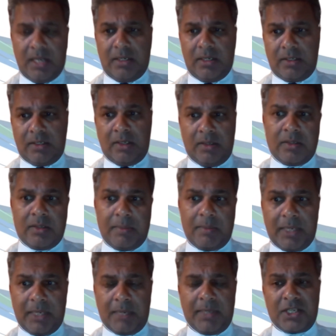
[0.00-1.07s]
the
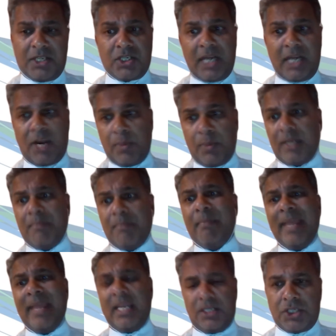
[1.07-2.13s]
bigger picture and how we can
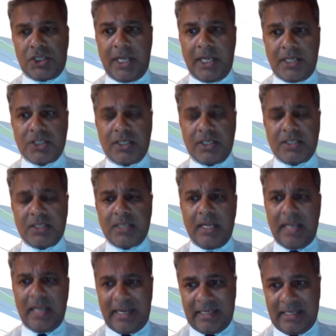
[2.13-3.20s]
make changes
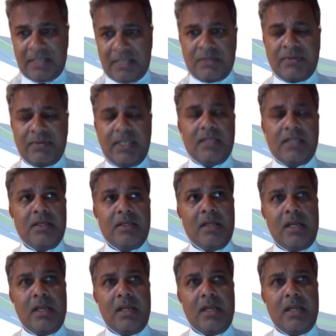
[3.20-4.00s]
and intervene.